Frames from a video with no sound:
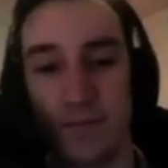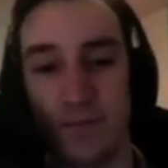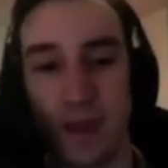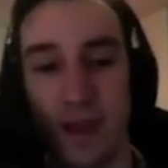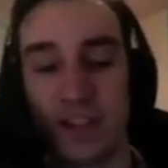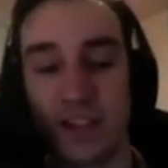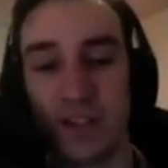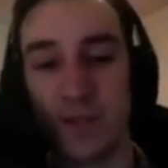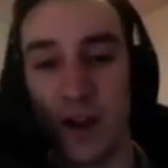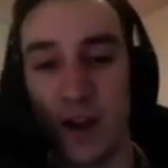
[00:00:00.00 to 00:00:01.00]
It's
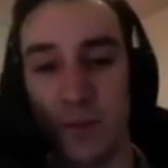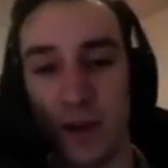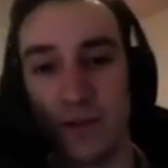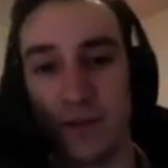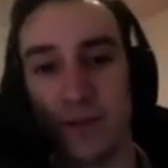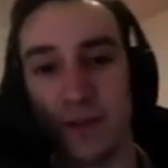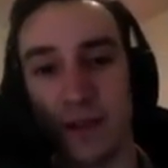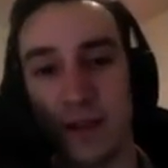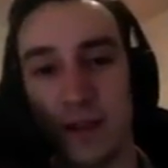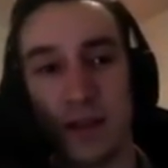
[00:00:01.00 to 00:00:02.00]
developing.
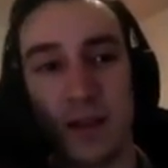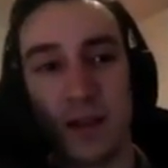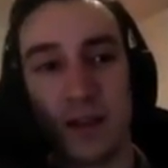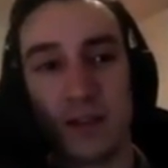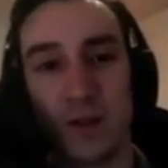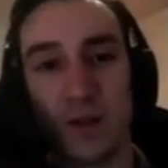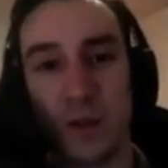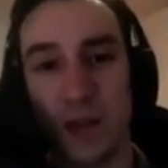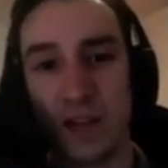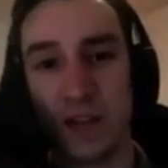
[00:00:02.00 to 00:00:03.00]
Let's see what we're up
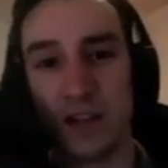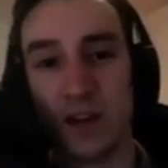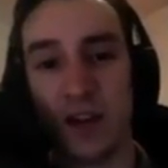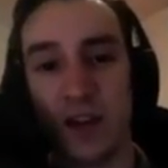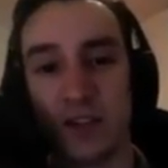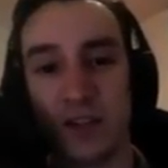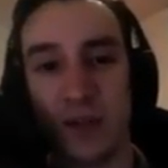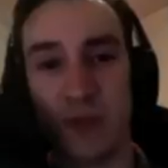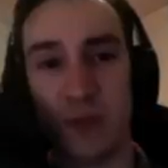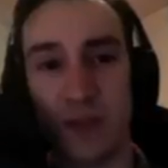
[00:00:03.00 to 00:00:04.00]
against. Okay, so this is the ramp
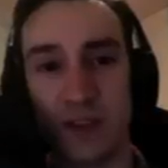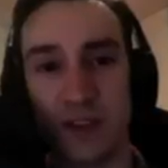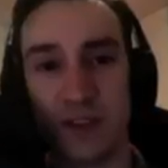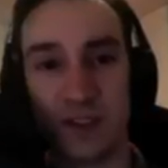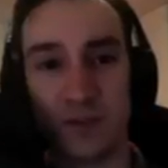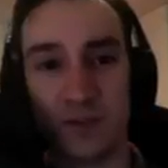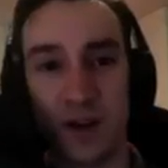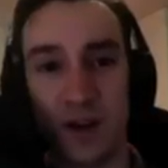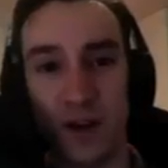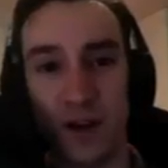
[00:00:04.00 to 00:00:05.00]
deck. This is
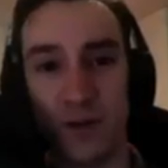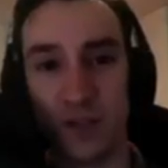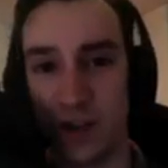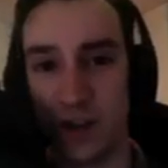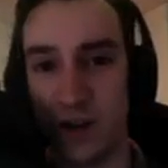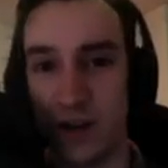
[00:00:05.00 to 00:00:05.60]
where we're scared.